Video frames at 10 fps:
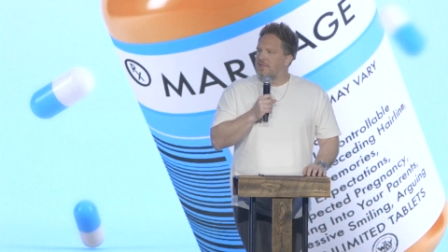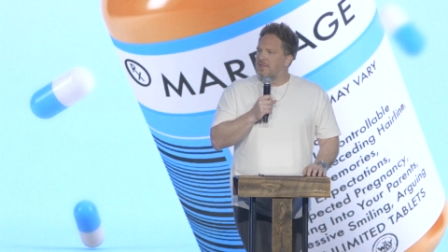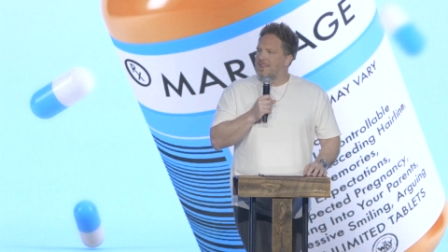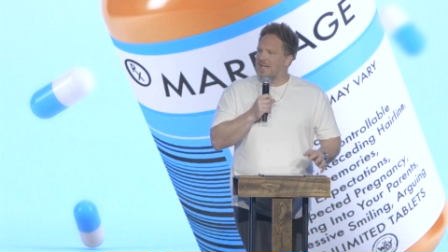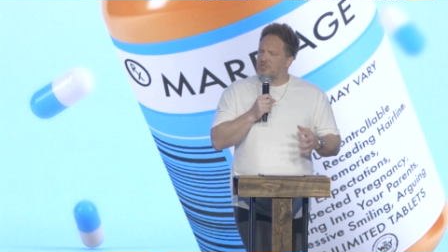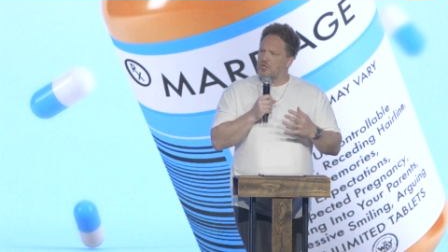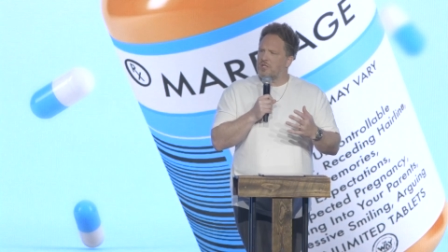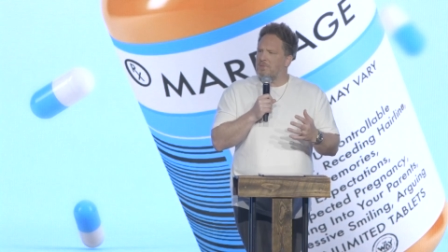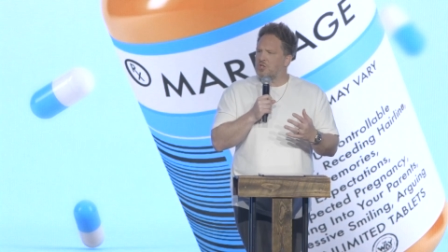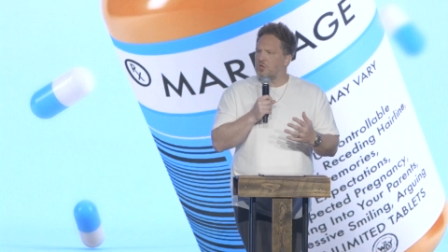these are
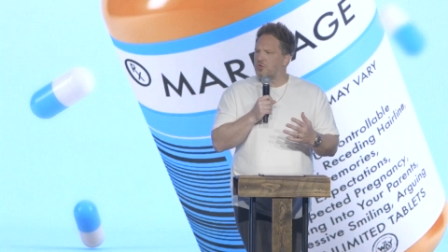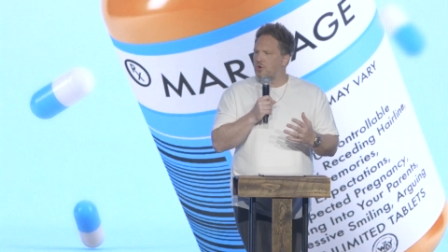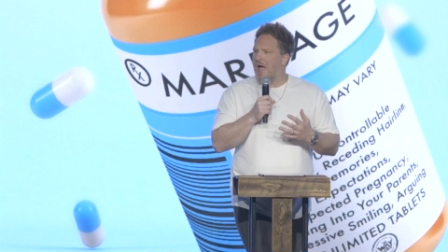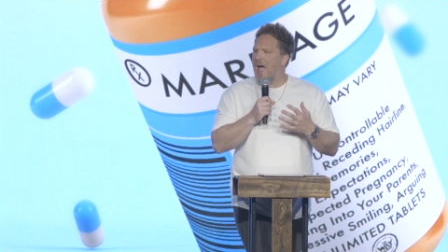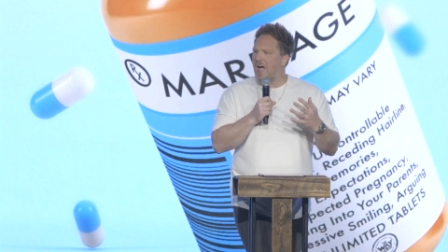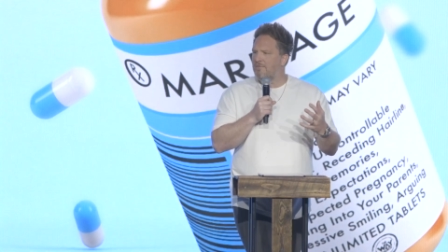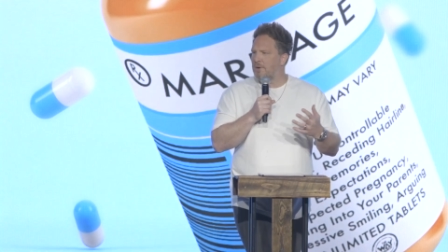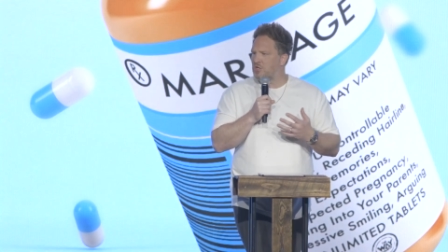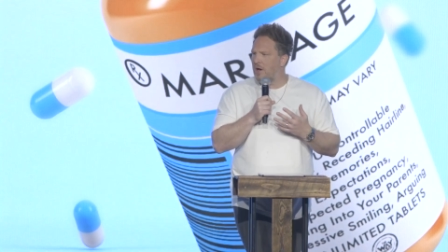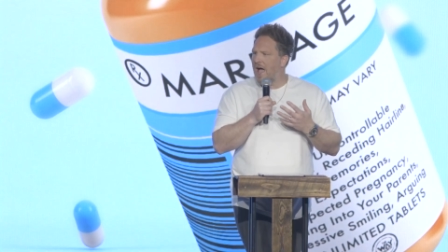some issues you have,
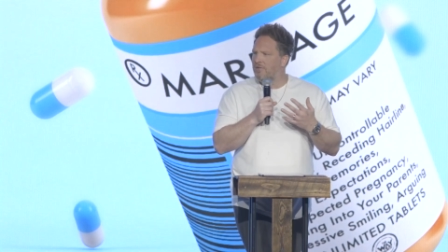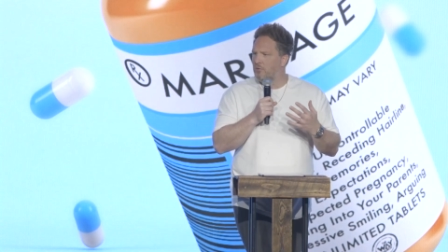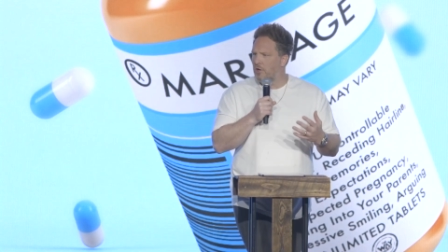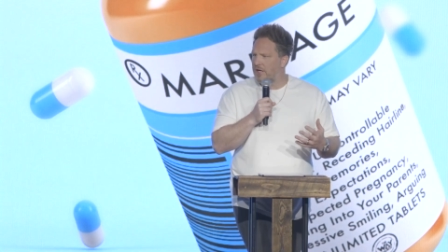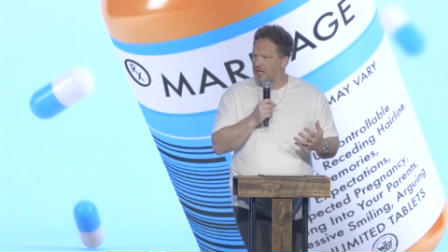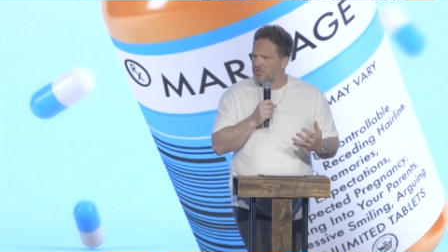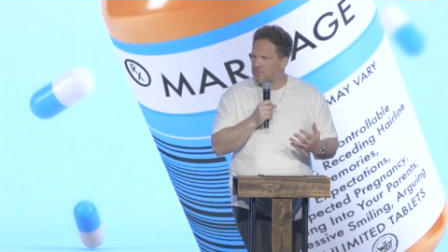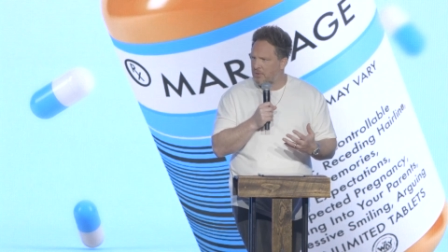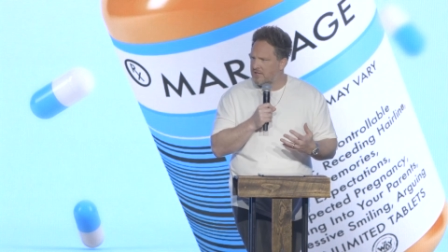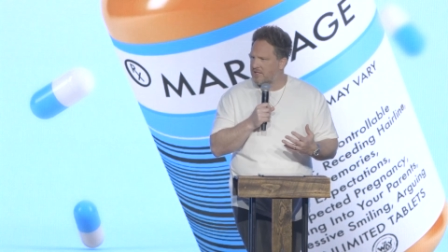but you haven't really
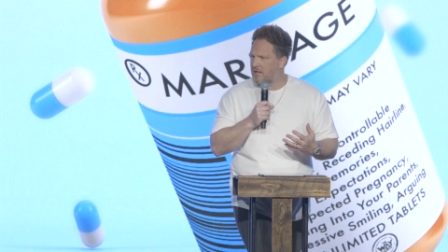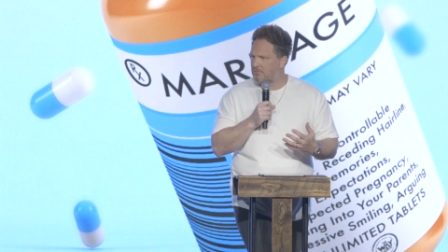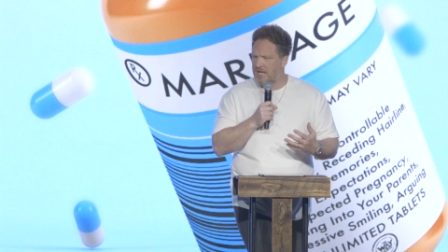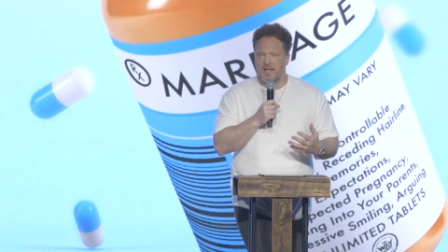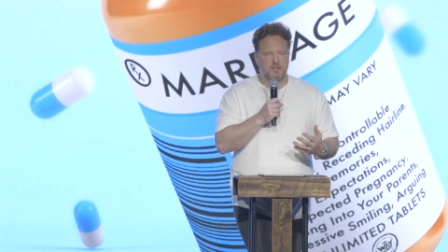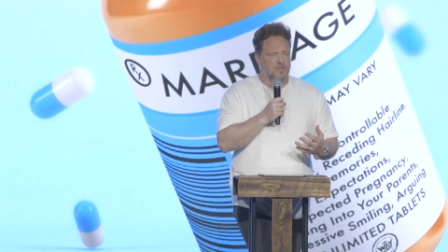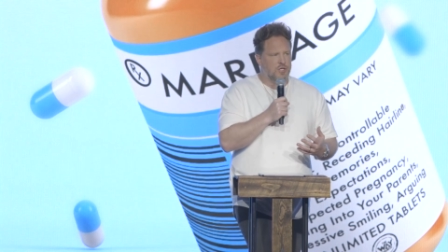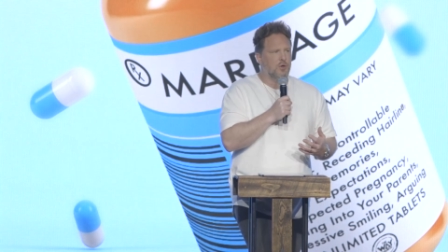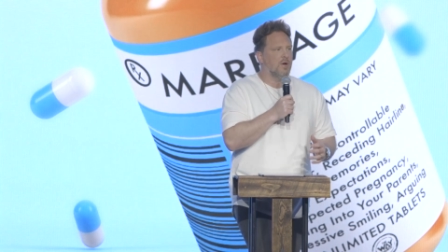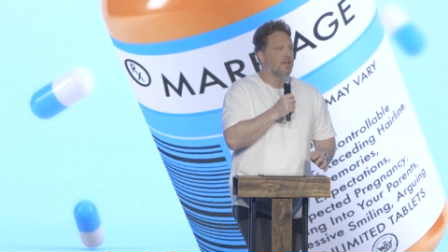expressed them yet
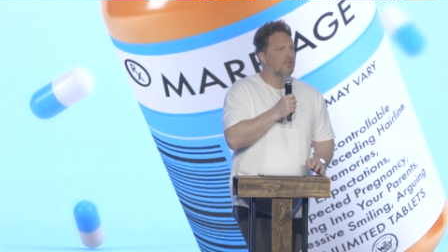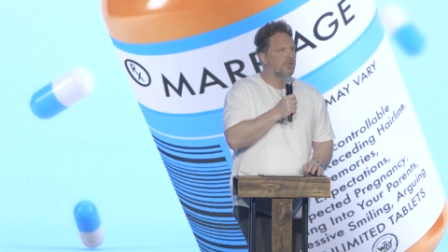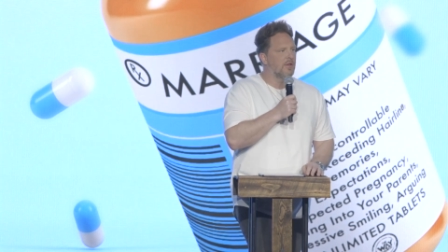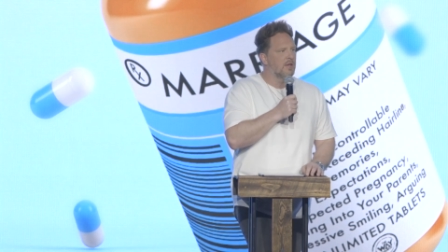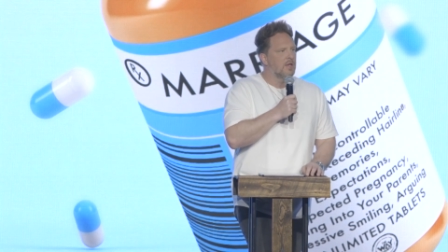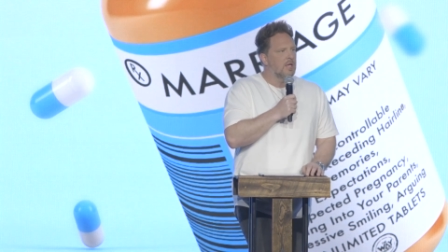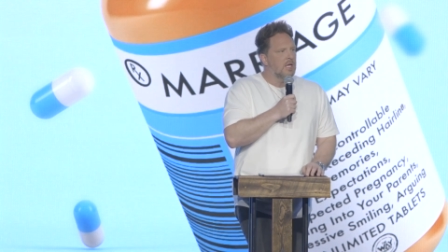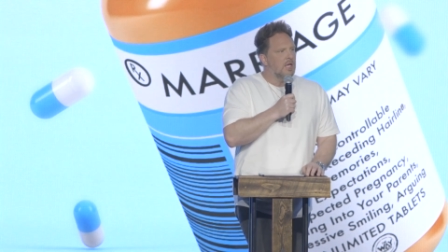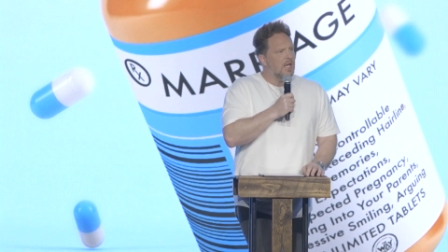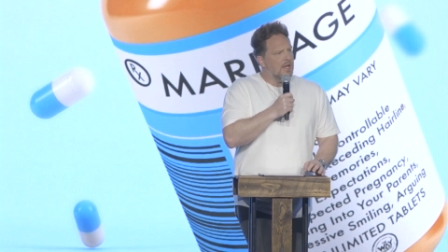to us.
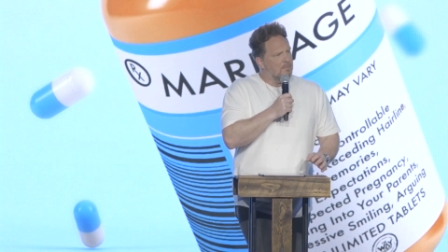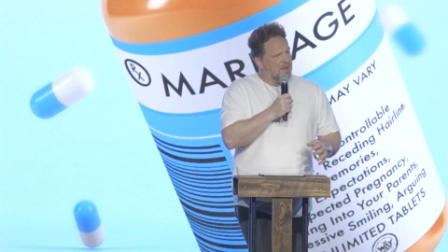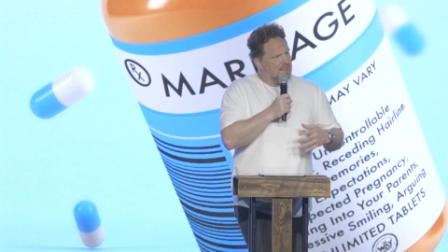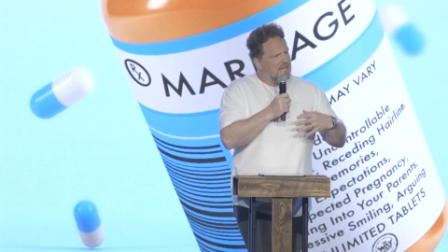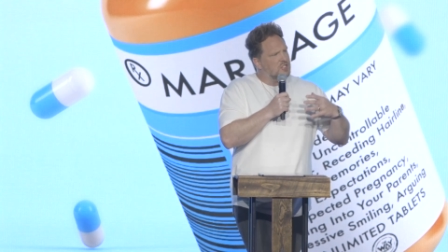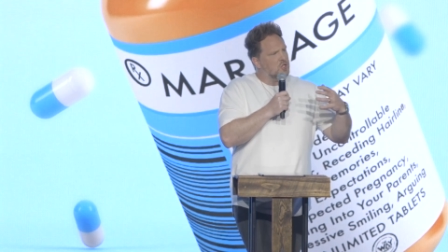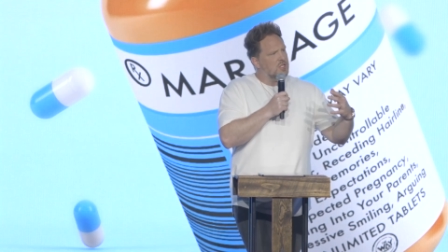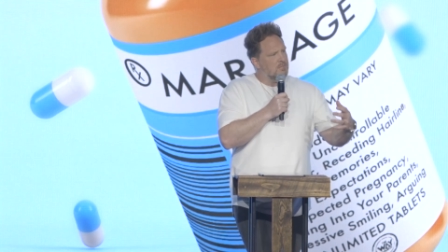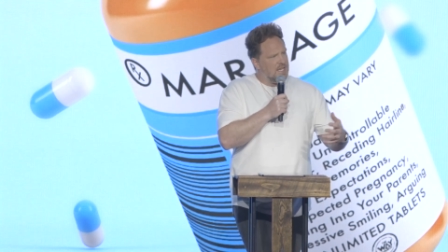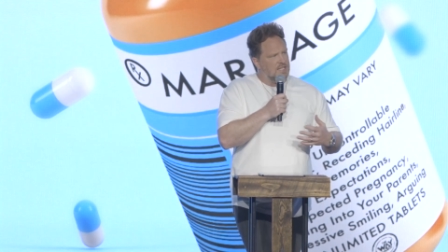And, eh, but these are
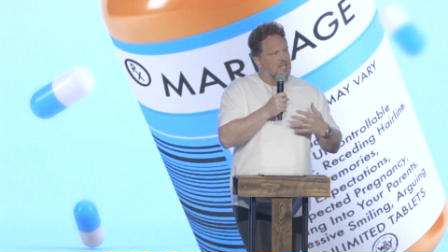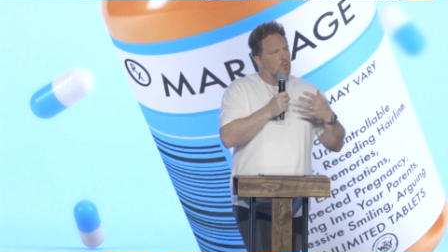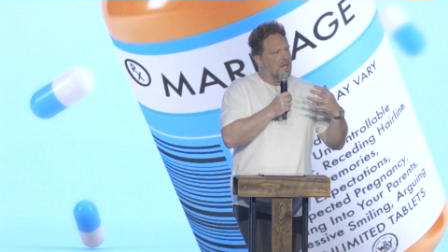some things that we